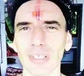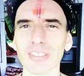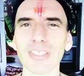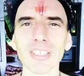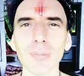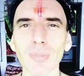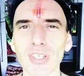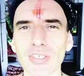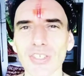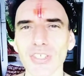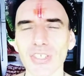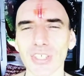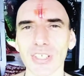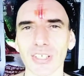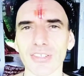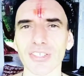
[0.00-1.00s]

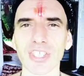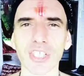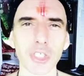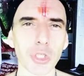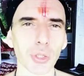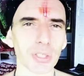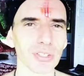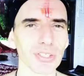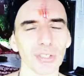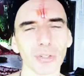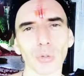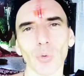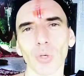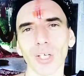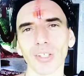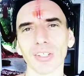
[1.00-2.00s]
intimacy and sensuality in
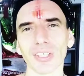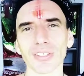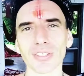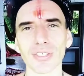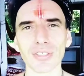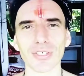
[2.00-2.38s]
a way that